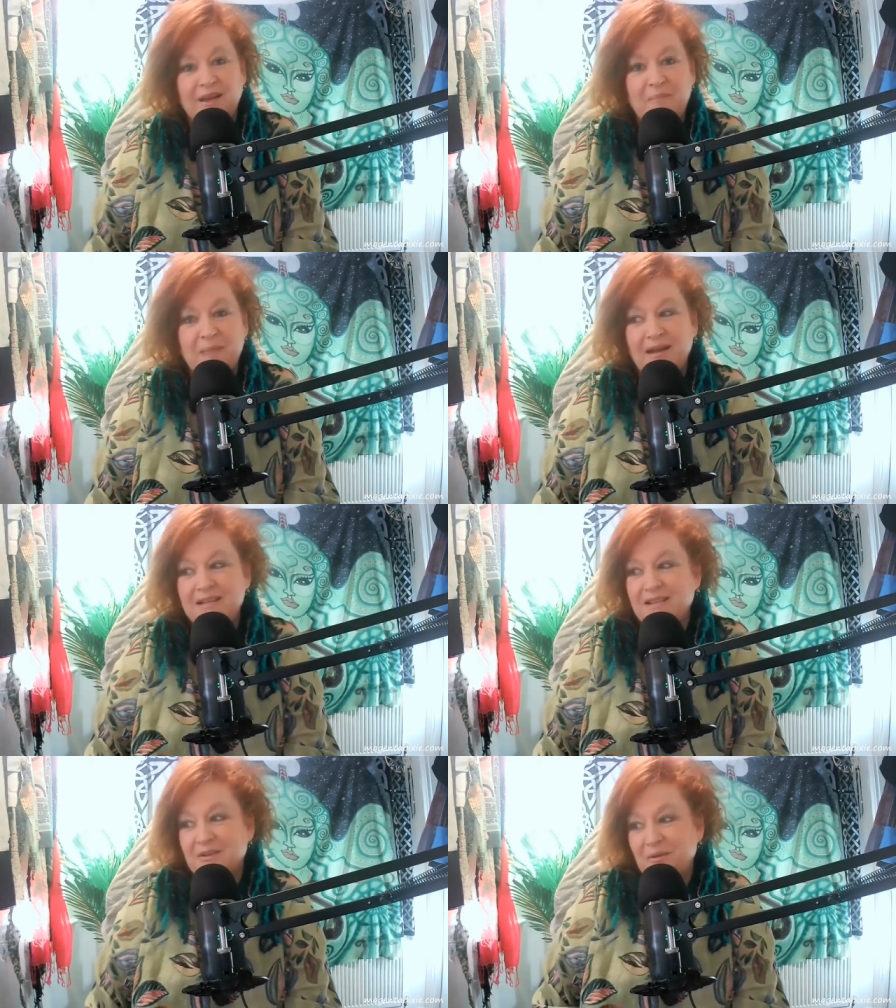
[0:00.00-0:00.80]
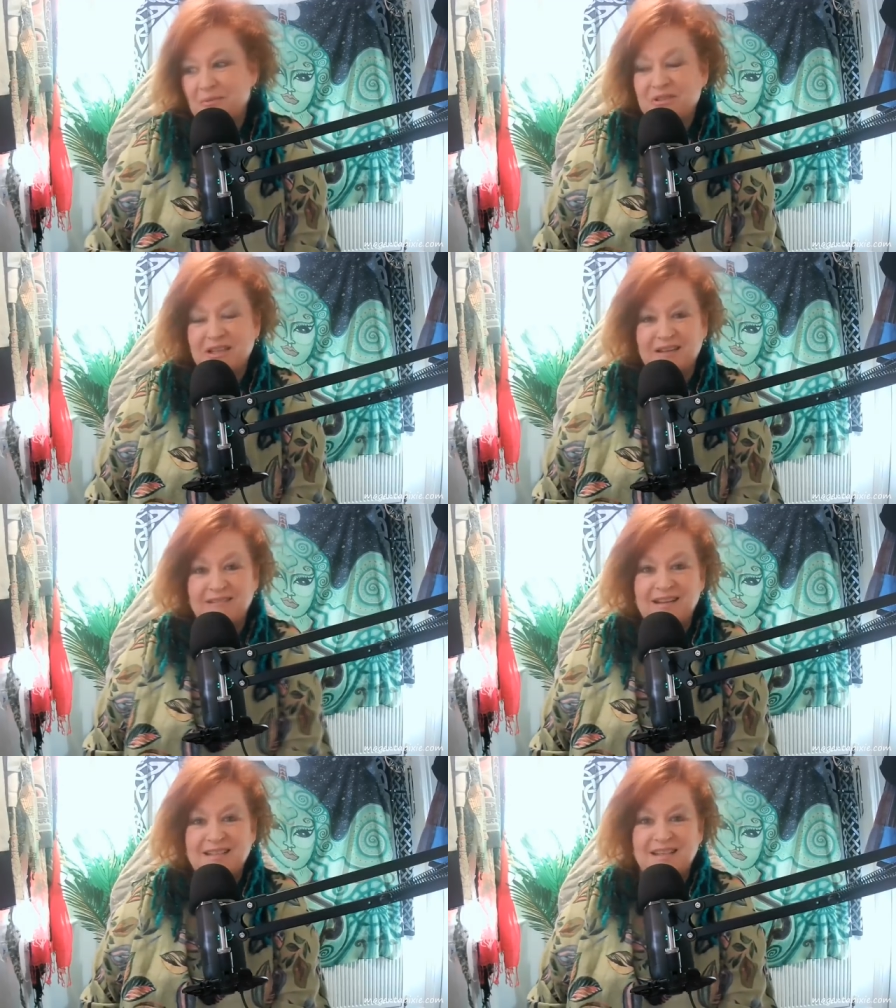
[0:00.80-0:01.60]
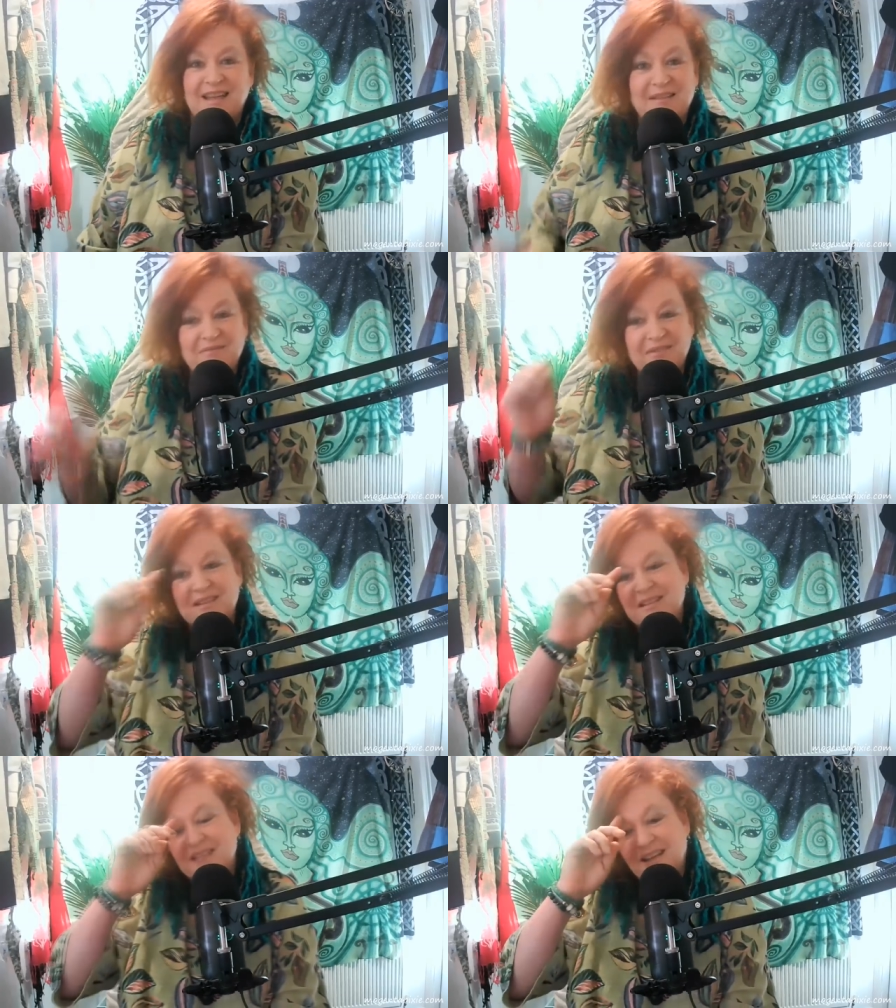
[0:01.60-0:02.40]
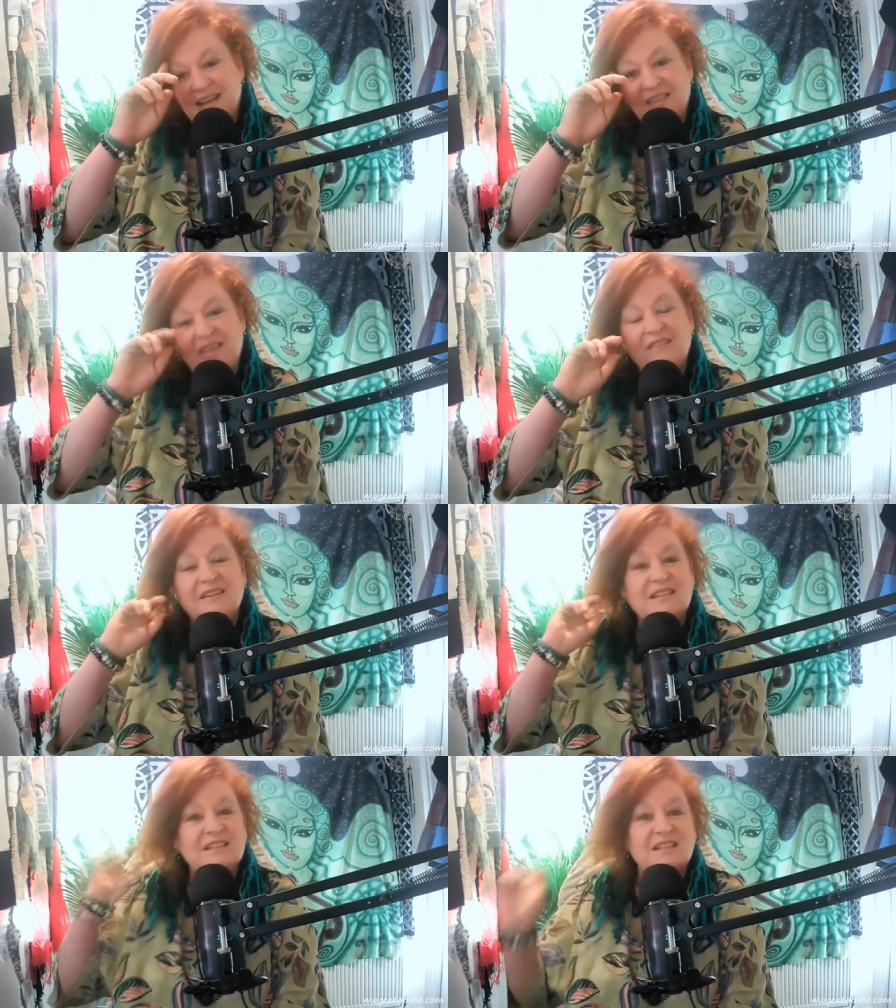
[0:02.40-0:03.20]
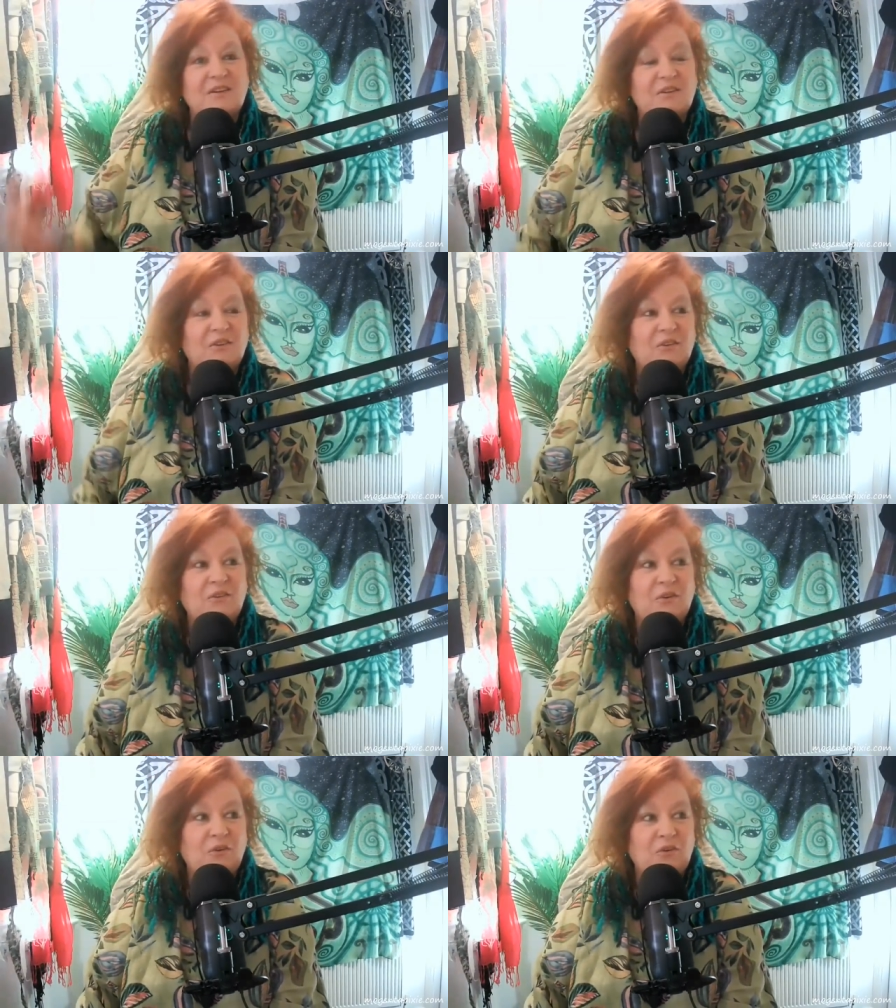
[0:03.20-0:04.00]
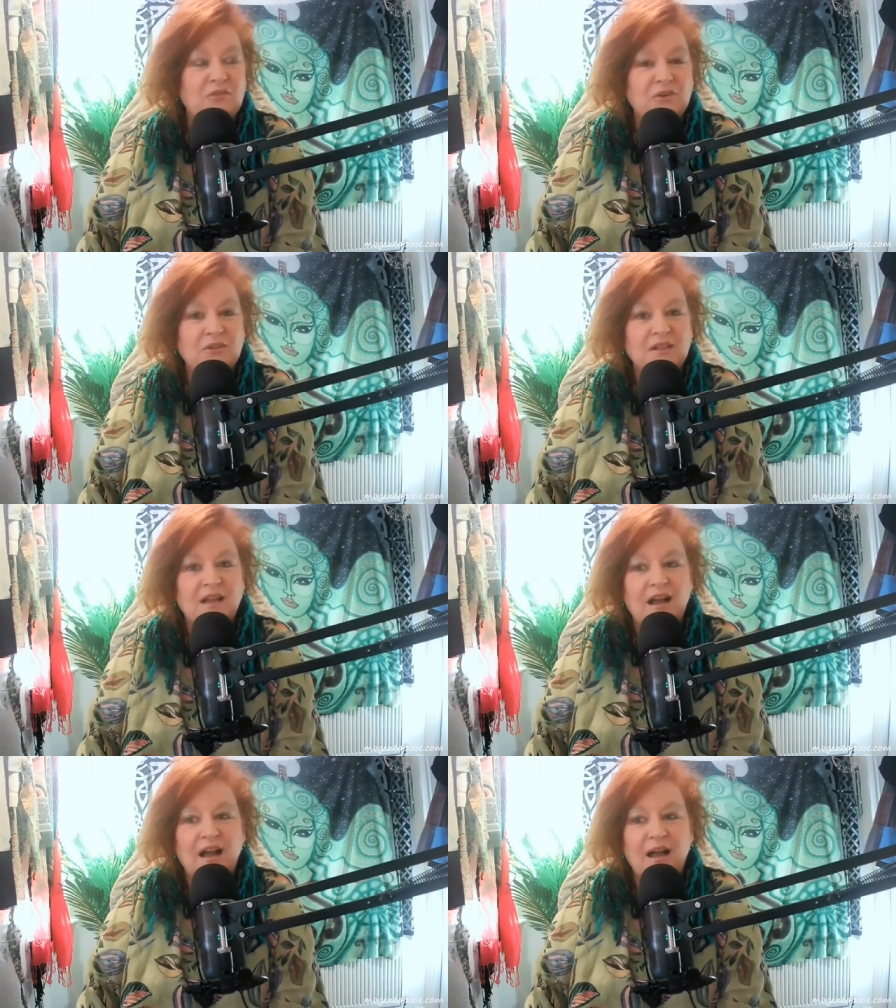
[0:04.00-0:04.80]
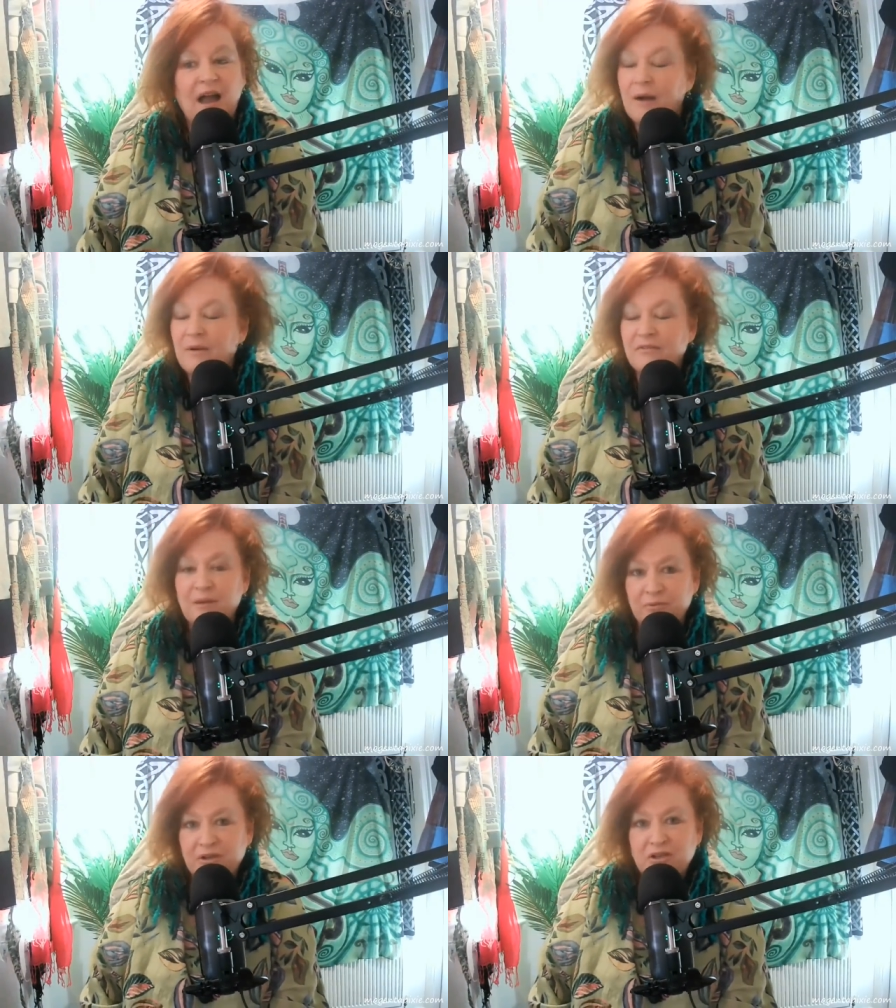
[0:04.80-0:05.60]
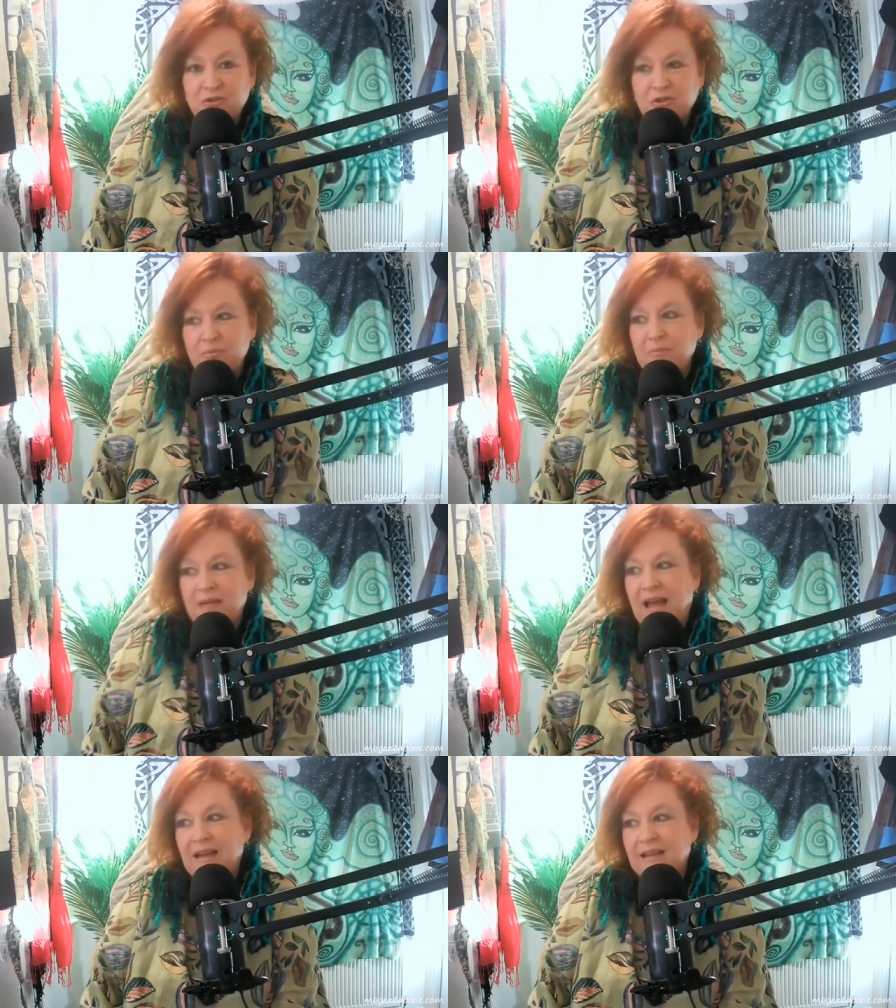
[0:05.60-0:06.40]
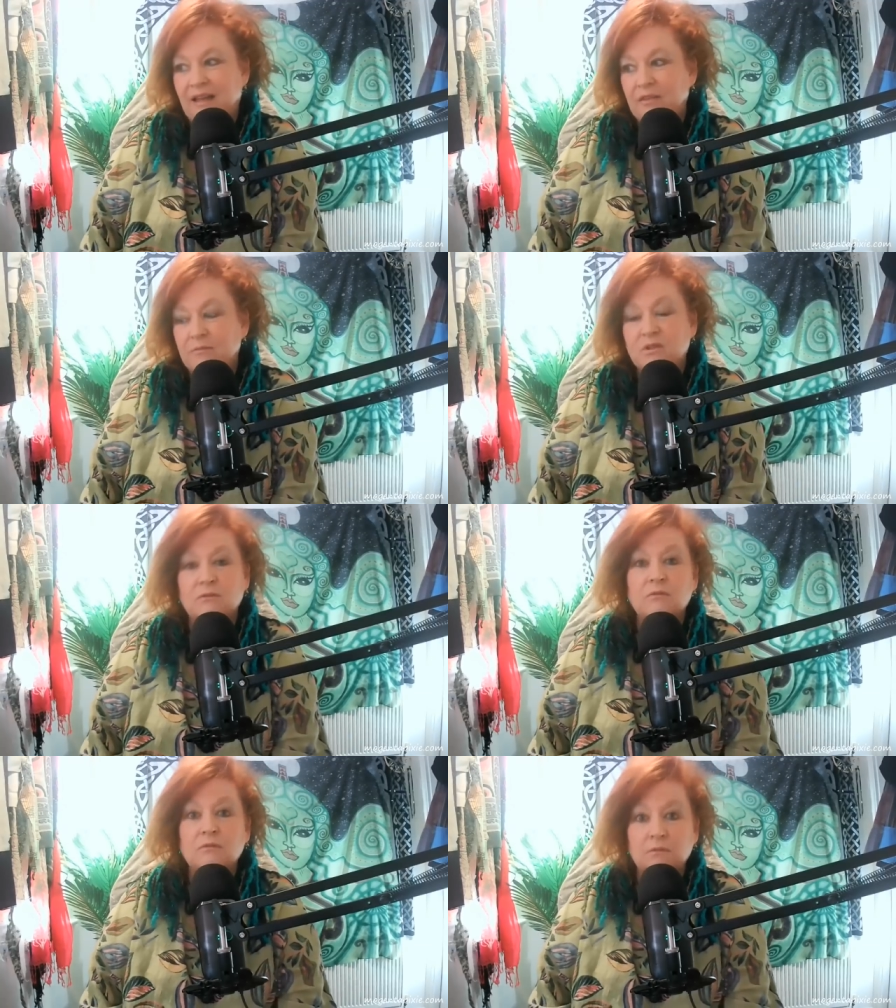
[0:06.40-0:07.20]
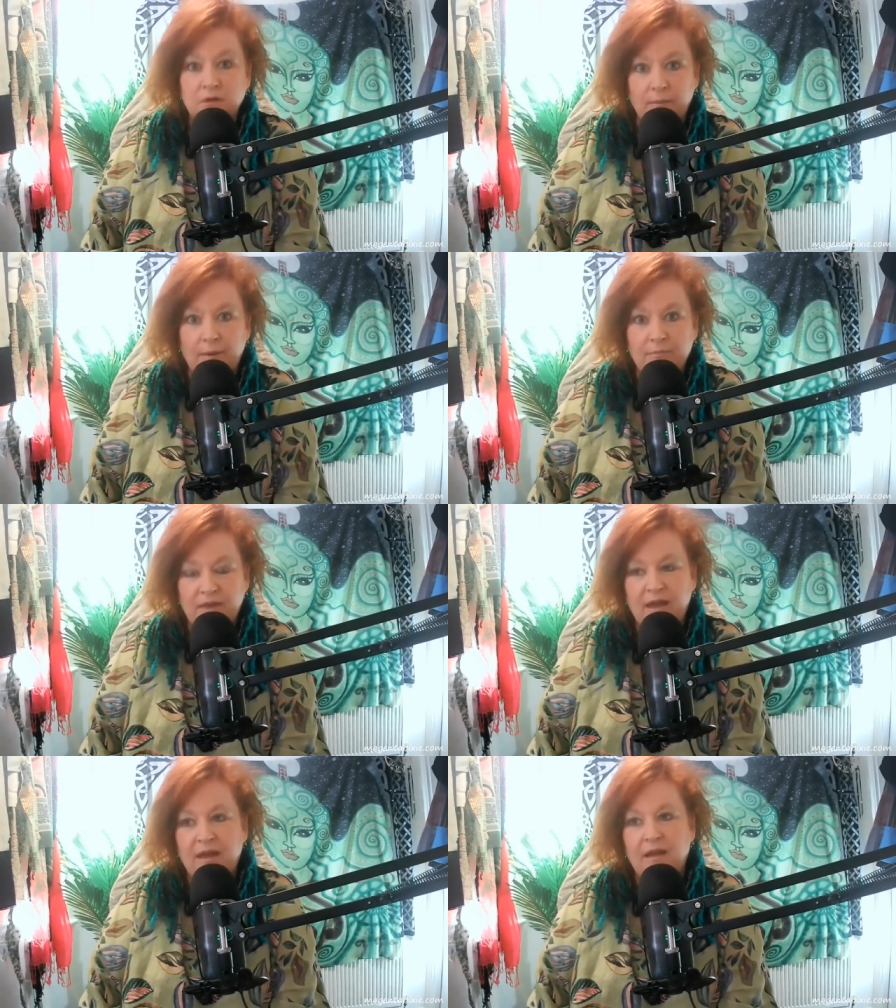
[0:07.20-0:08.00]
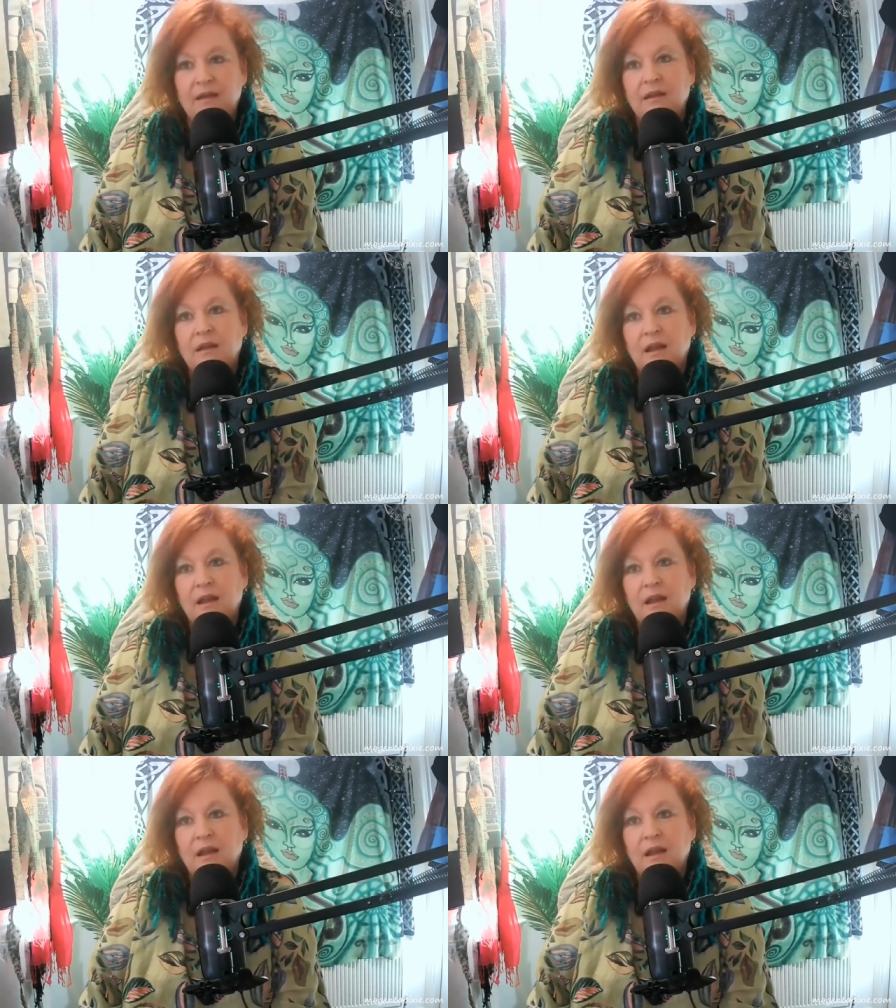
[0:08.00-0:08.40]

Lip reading: go back to the normal cigarettes again because they were just so awful. However, I'm pretty sure you probably can get them, so go up there.